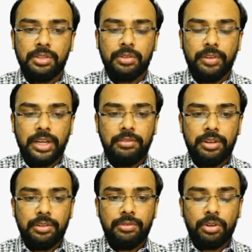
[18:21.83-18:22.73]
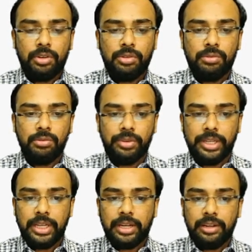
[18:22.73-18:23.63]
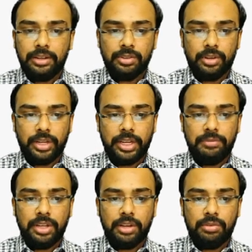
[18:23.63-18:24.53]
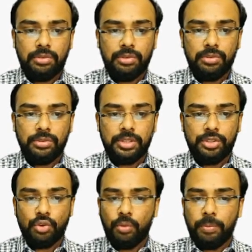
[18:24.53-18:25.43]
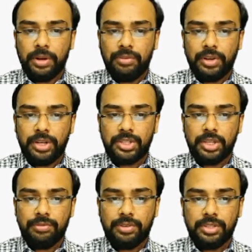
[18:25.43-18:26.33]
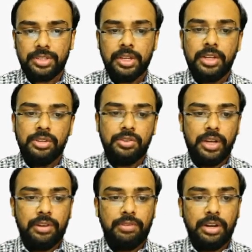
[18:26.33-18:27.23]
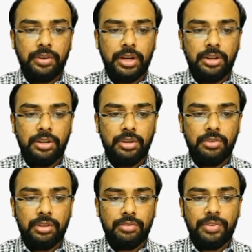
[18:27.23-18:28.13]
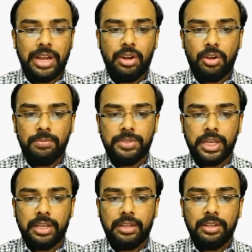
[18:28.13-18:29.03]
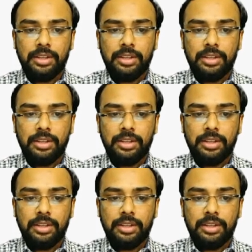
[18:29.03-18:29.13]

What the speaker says: So whenever you want to read, so again we have to use this open function first. So it will return you the file object.